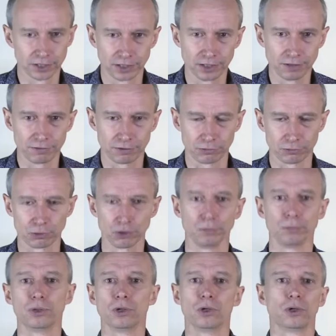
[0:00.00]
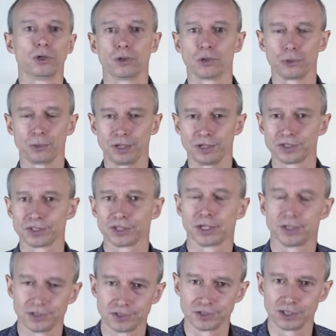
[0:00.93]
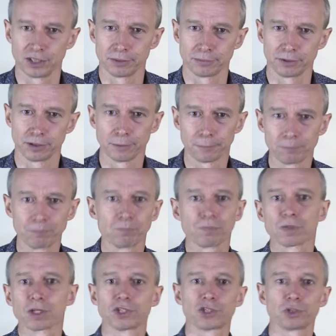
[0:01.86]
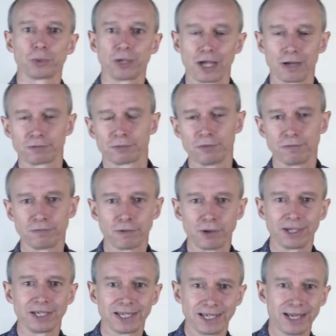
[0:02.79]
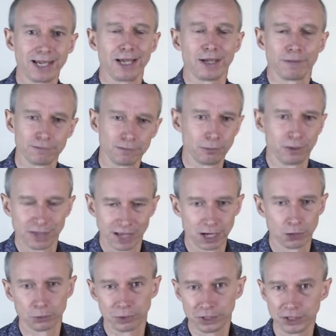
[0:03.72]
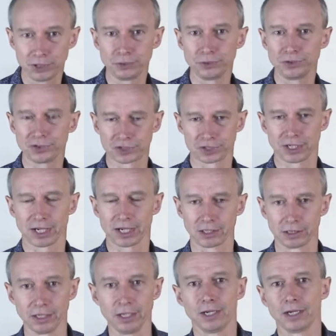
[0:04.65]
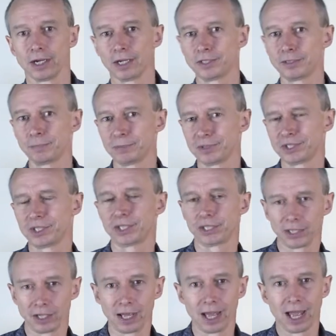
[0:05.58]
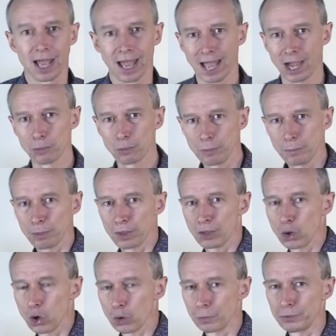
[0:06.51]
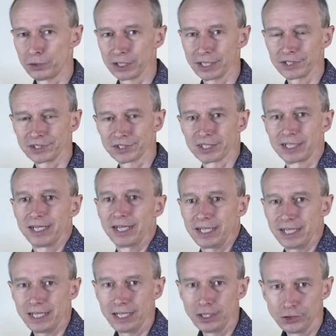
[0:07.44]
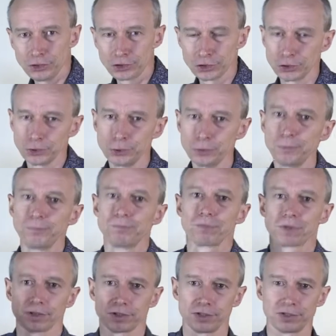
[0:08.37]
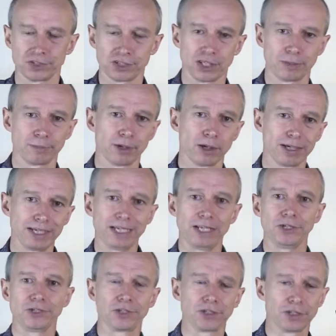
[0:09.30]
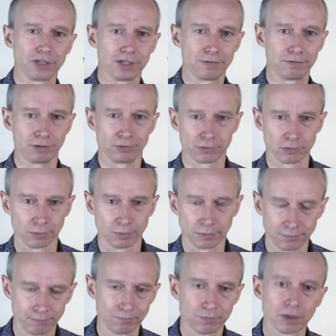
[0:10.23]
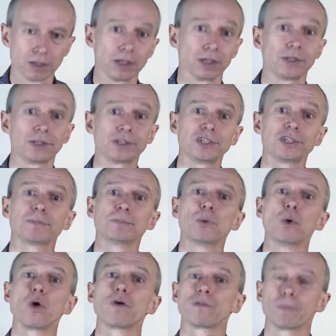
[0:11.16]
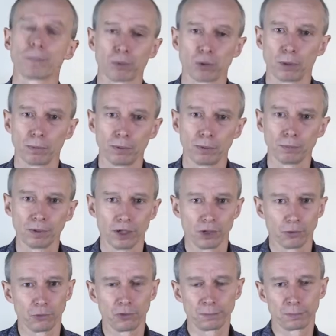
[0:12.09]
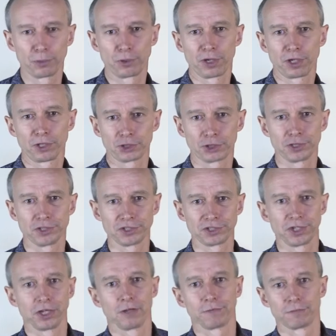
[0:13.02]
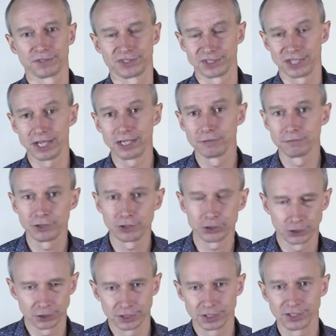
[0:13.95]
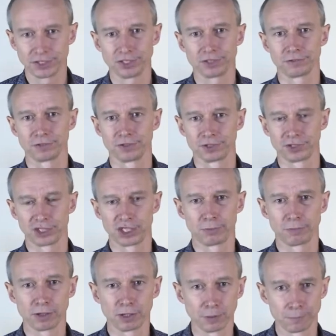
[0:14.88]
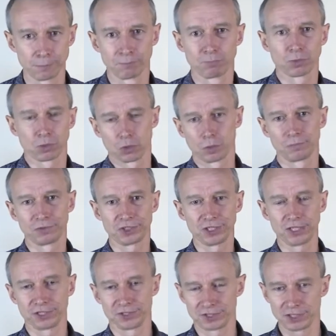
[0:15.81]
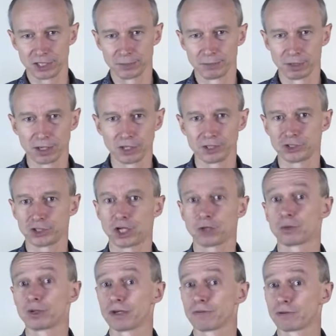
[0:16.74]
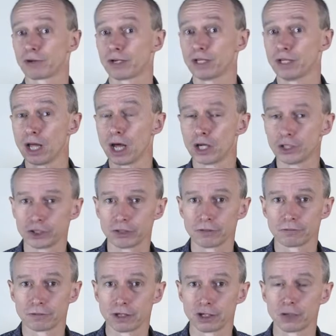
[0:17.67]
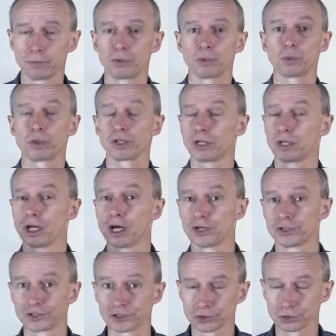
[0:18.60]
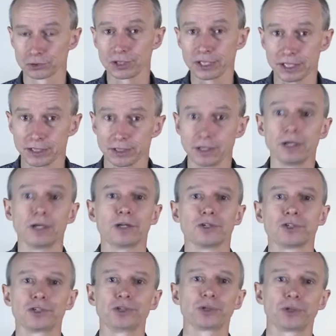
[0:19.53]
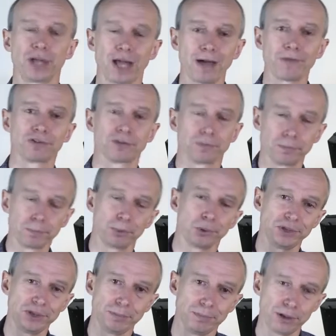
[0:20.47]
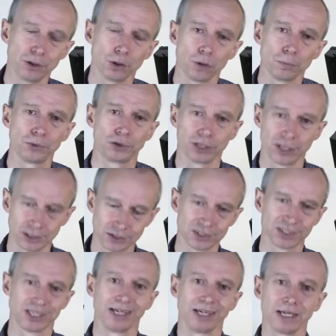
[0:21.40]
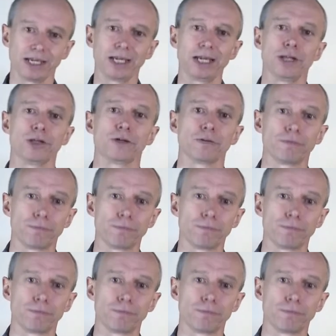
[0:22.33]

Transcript: a living room or inside a cinema. So we have to be very careful with how we use scale, and in particular, how we bring objects into the cinema, into the living room. And this is more of a problem with productions for television than it is for the cinema. Obviously, a cinema is generally a very large environment with a large screen. So you can have some pretty big objects in the